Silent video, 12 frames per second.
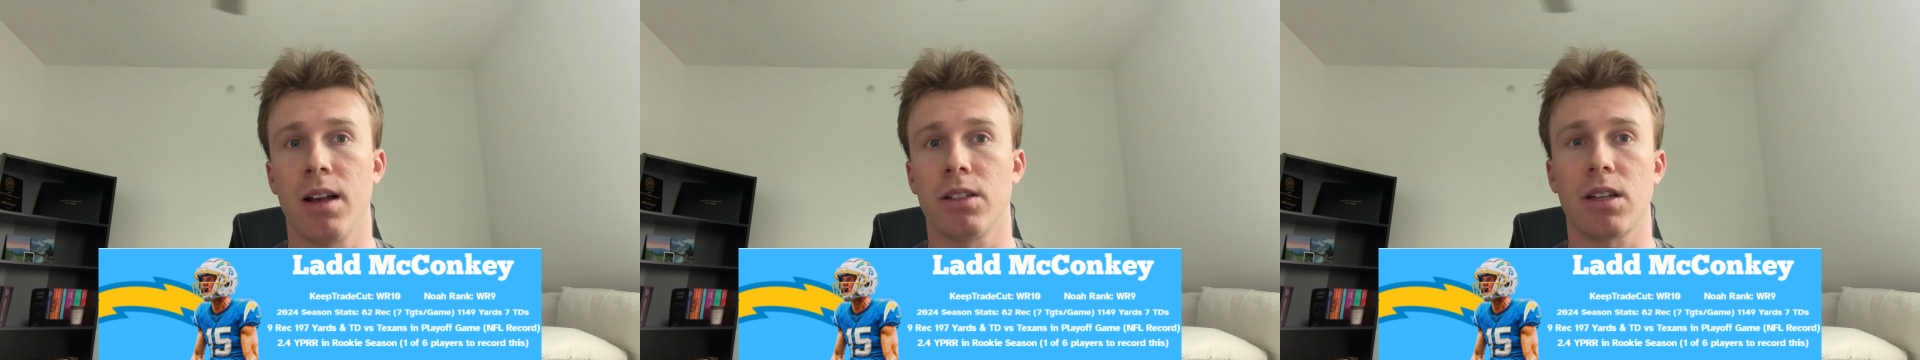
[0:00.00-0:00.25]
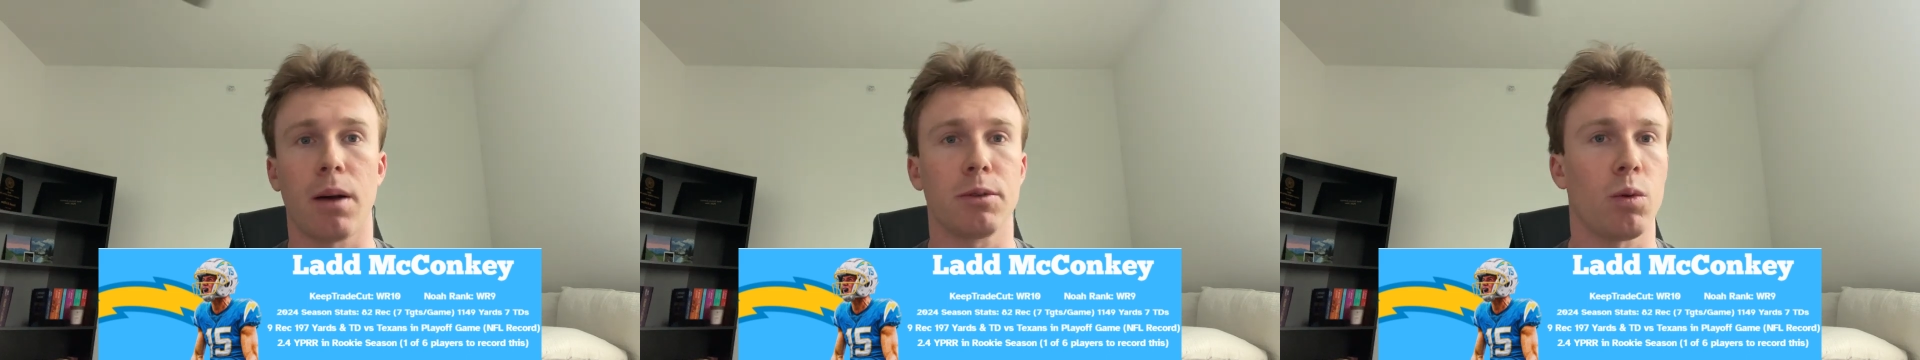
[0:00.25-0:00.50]

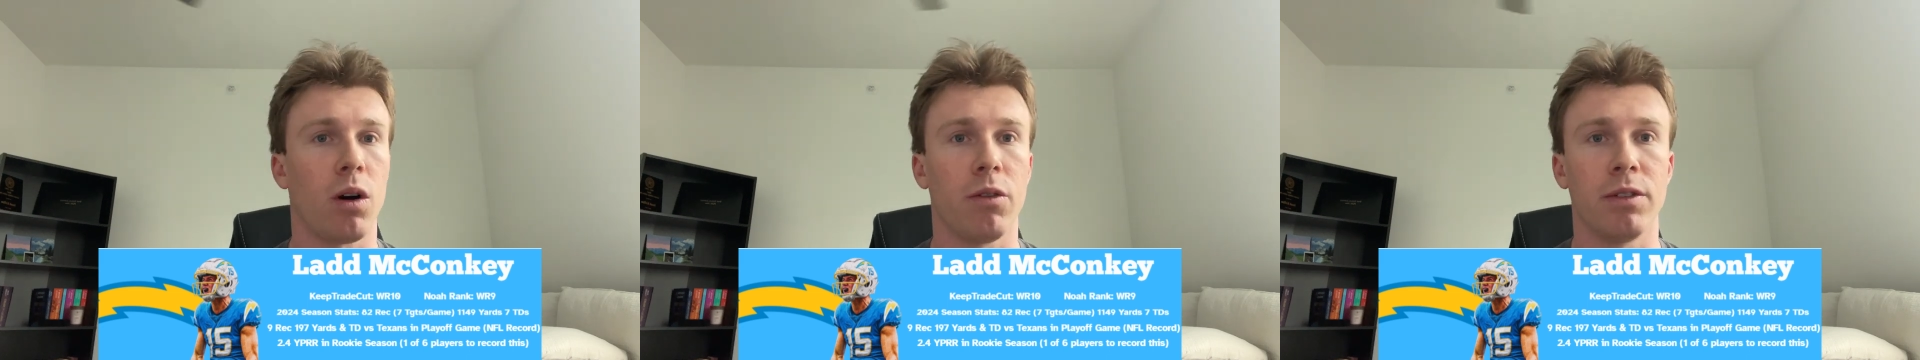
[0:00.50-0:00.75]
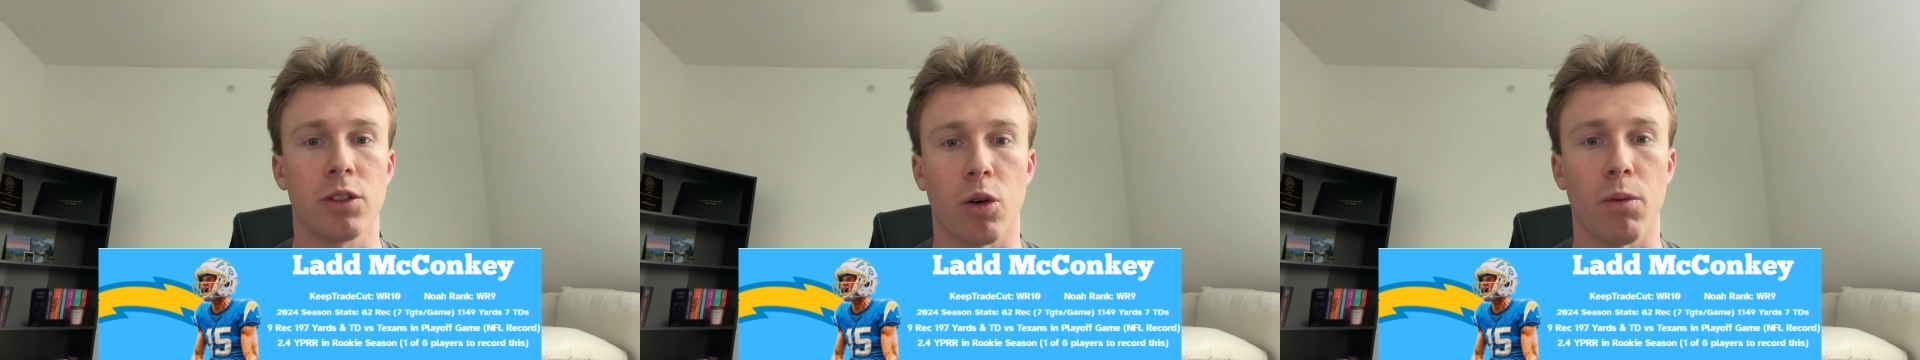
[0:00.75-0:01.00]
top 12
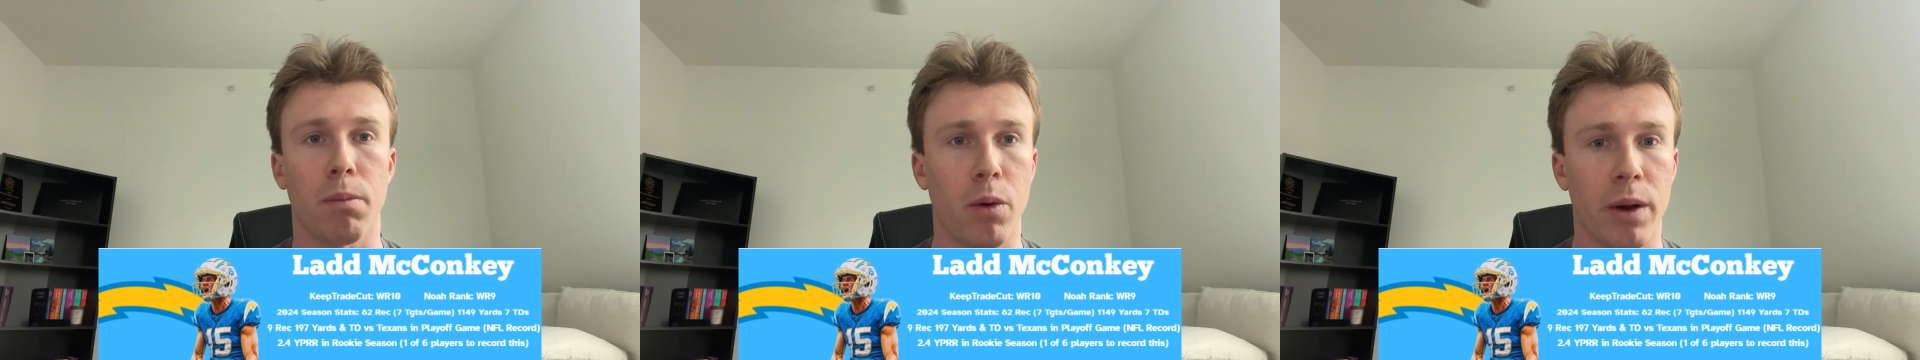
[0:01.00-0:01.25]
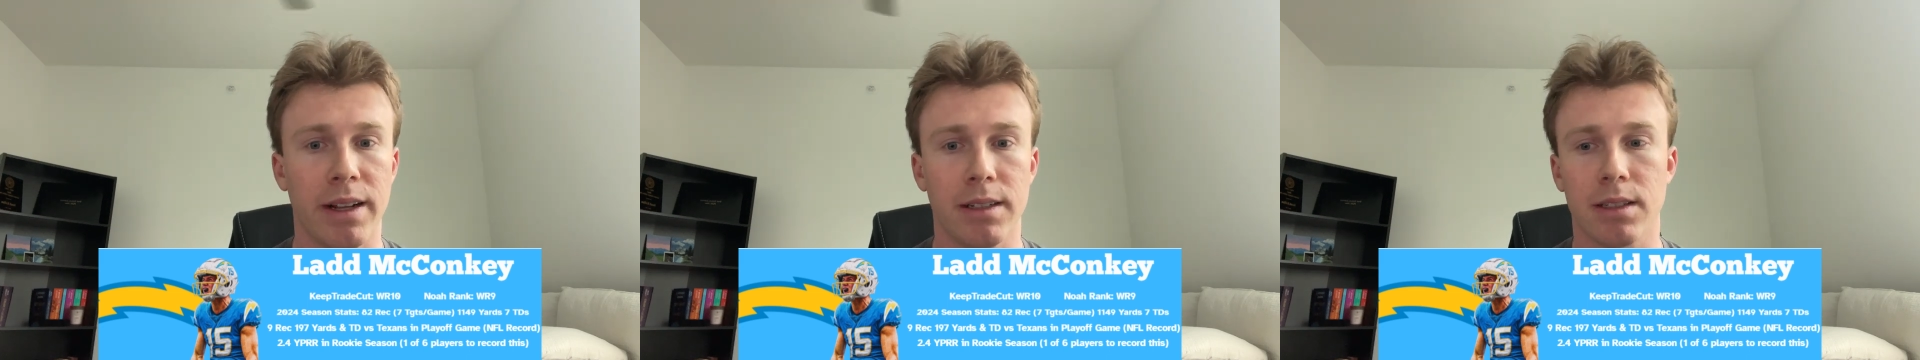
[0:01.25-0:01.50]
in total
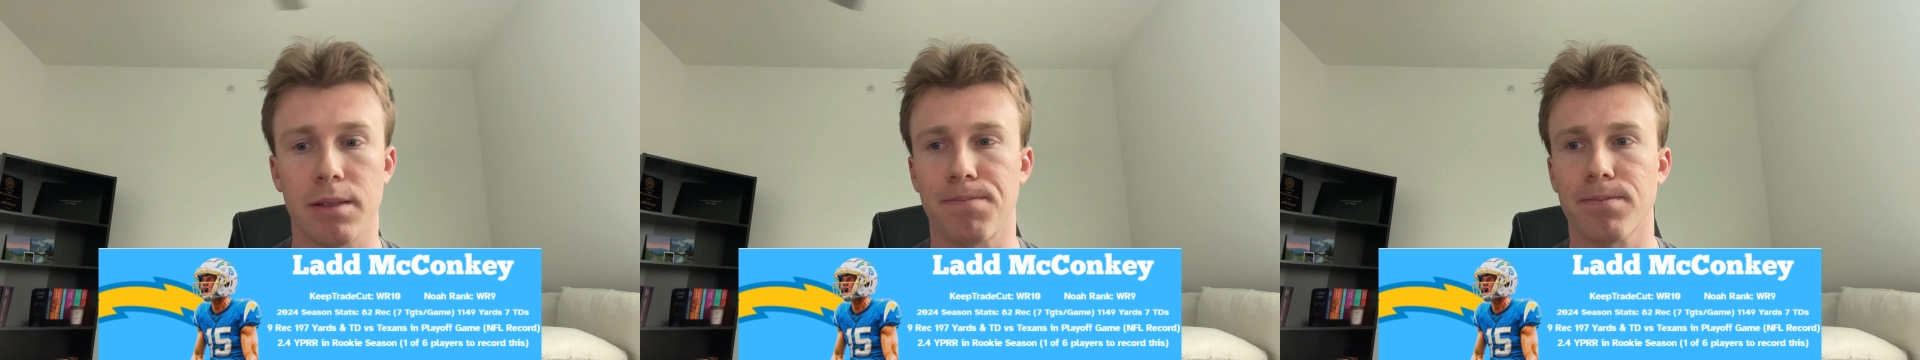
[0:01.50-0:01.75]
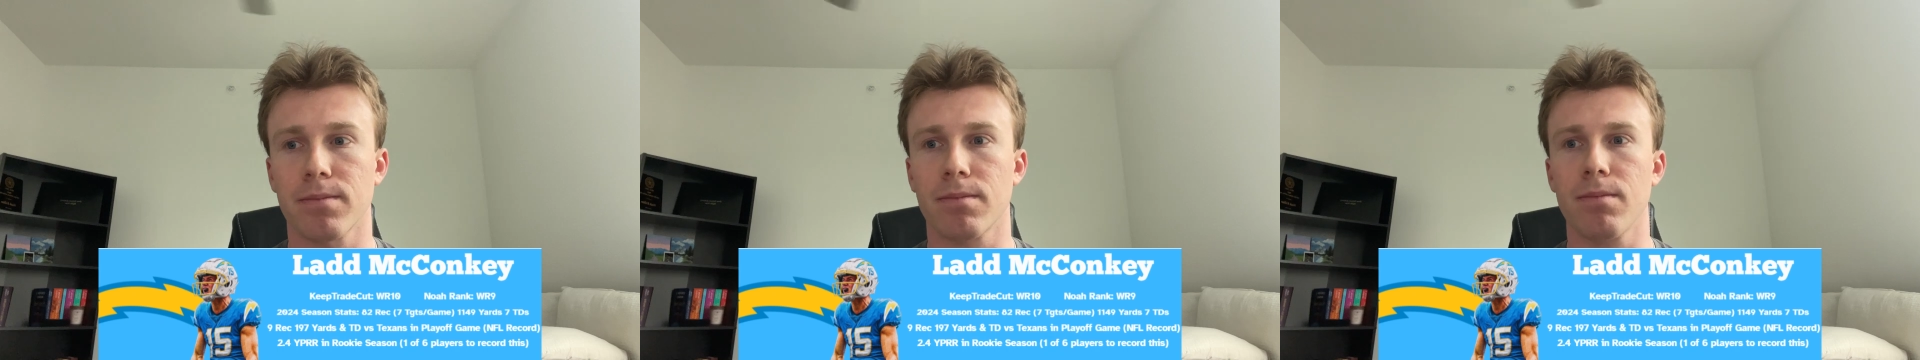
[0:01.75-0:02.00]
points,
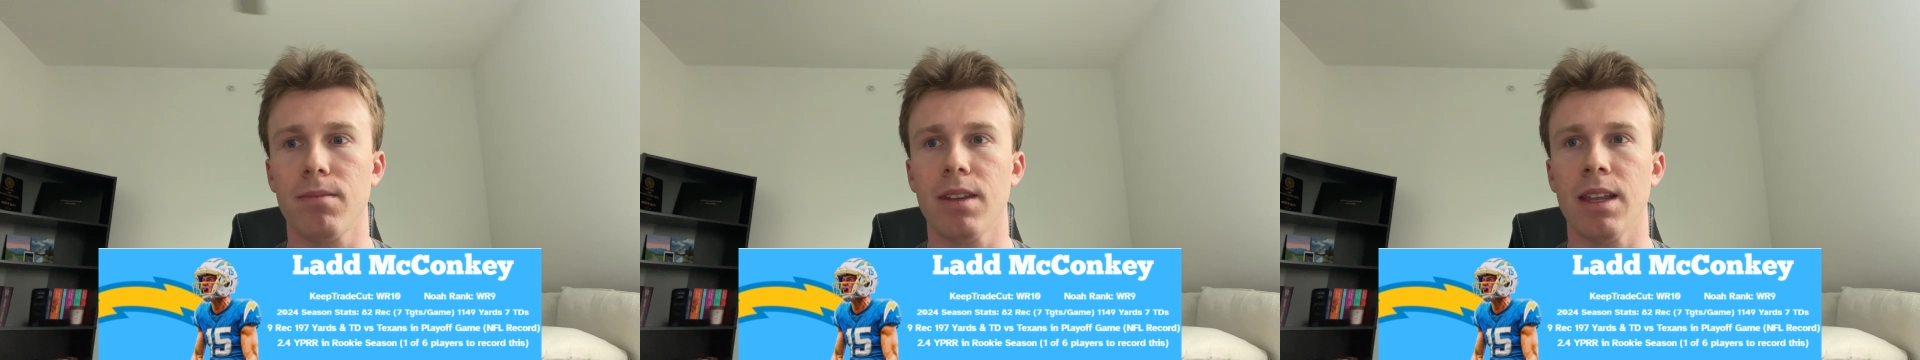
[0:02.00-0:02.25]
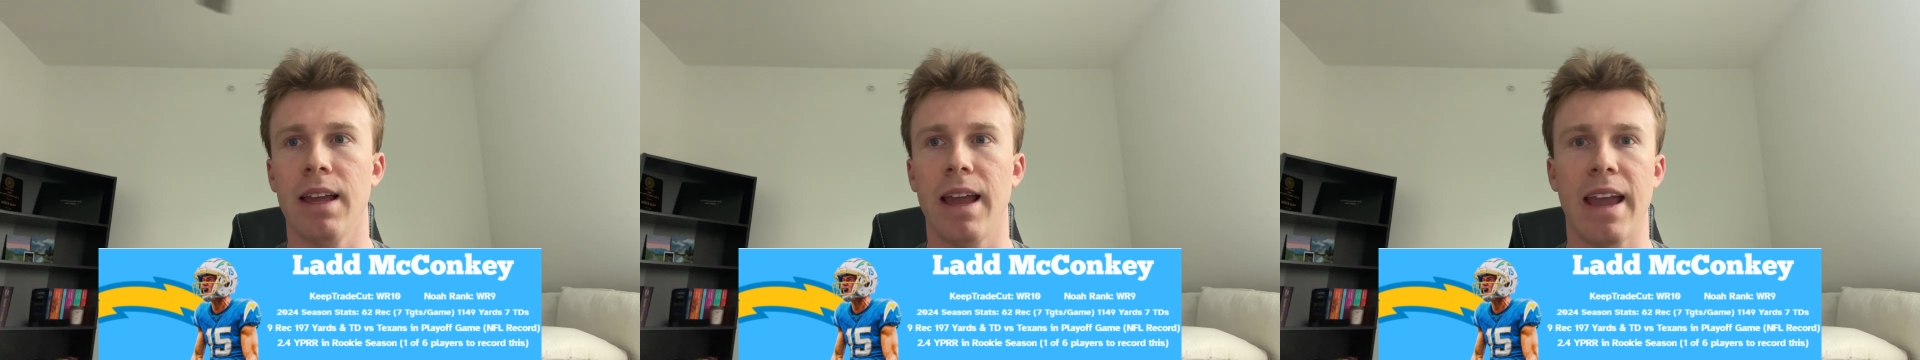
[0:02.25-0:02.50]

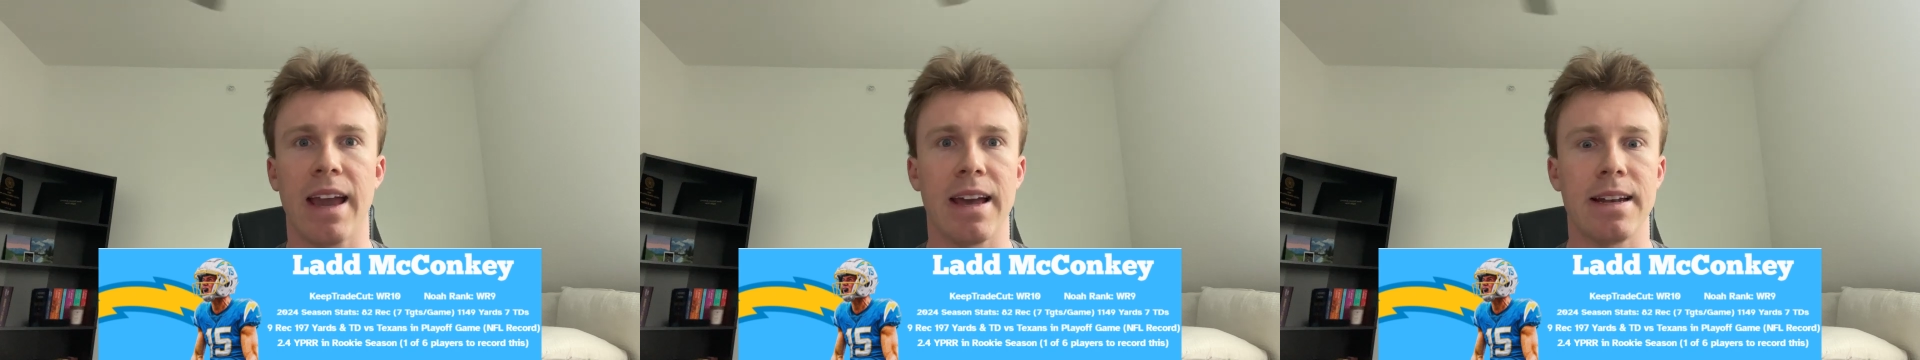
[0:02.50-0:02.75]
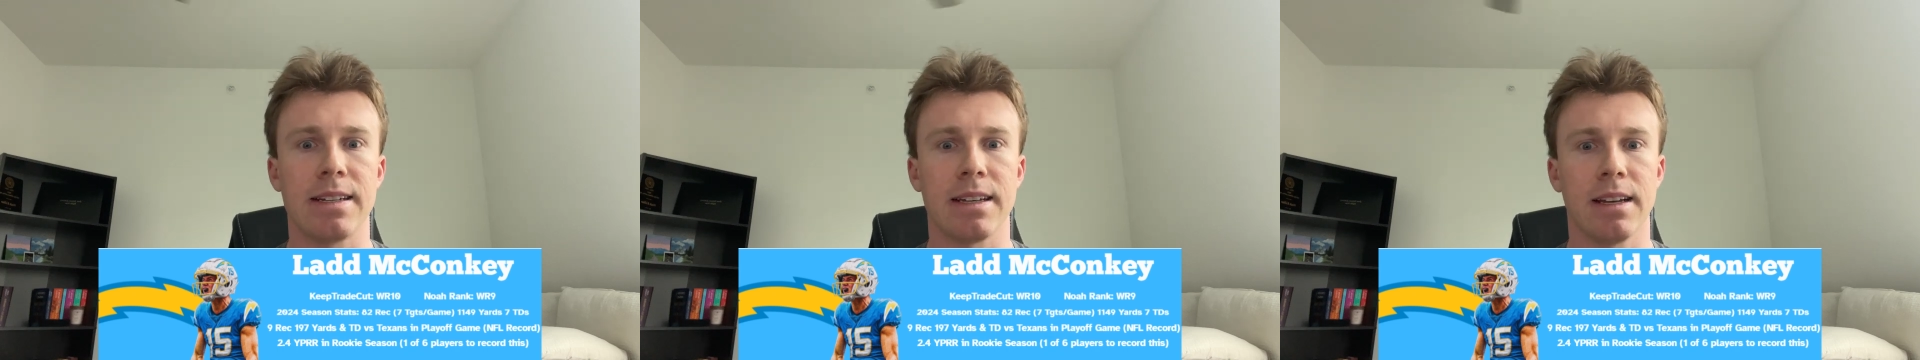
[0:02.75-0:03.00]
and